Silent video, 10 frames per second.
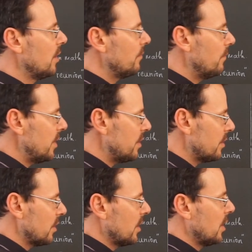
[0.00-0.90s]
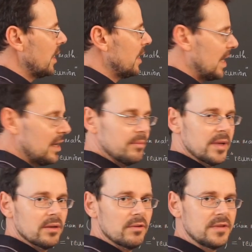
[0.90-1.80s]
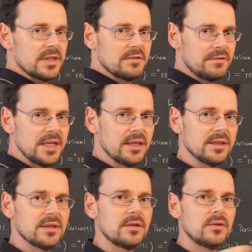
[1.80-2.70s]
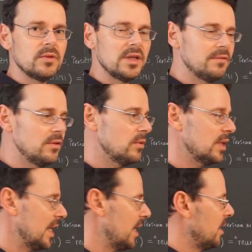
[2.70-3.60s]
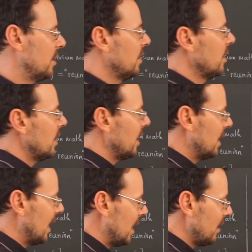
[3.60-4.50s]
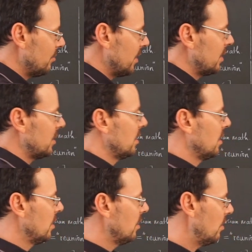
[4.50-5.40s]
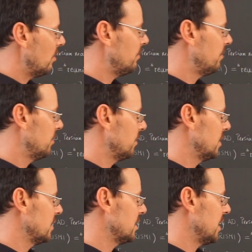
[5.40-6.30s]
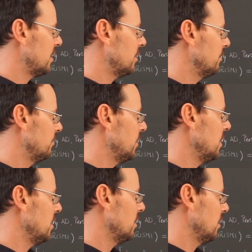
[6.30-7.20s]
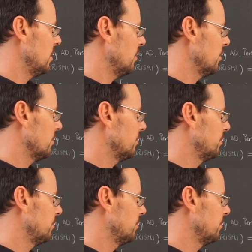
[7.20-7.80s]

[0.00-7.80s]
with an element of this field to give you again an element of this set V here.